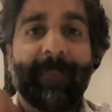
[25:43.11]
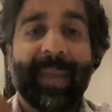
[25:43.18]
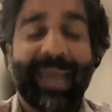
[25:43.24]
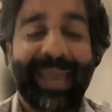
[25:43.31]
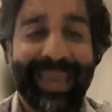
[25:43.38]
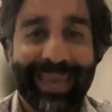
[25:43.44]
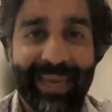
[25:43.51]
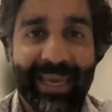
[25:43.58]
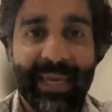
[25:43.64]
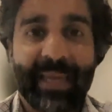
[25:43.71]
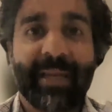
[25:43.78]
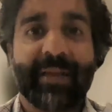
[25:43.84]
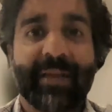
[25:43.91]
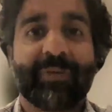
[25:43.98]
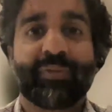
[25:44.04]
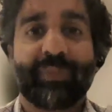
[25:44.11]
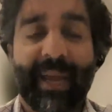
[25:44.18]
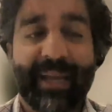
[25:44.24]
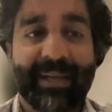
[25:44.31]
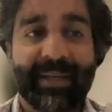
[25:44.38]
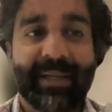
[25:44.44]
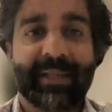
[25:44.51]
pain and
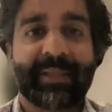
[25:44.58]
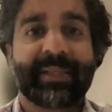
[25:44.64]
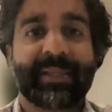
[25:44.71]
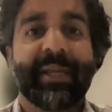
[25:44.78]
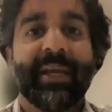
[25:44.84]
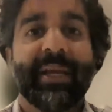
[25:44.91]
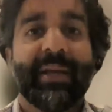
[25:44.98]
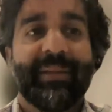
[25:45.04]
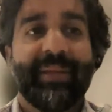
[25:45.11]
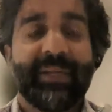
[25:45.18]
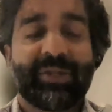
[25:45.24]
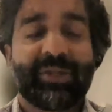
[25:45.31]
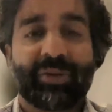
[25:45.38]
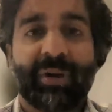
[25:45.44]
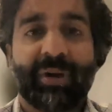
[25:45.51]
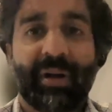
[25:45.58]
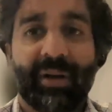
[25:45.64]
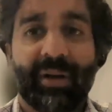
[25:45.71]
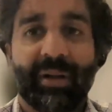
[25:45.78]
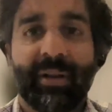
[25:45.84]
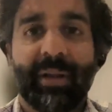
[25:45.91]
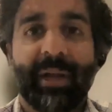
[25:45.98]
redness. These are
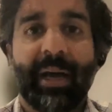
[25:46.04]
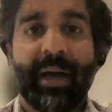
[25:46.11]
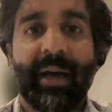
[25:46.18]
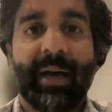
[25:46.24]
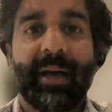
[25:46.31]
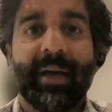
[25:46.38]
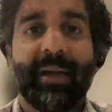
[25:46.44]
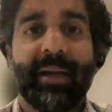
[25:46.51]
all